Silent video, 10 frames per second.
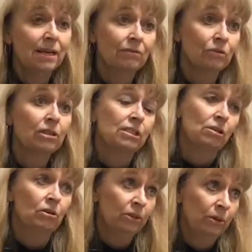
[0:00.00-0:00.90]
That really is
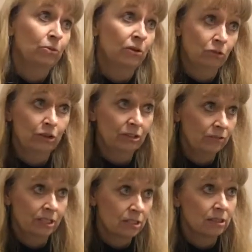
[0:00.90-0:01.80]
the only way we're ever going to
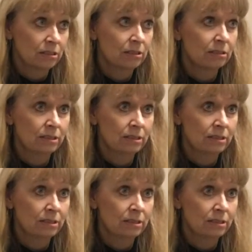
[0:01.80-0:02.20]
fix this,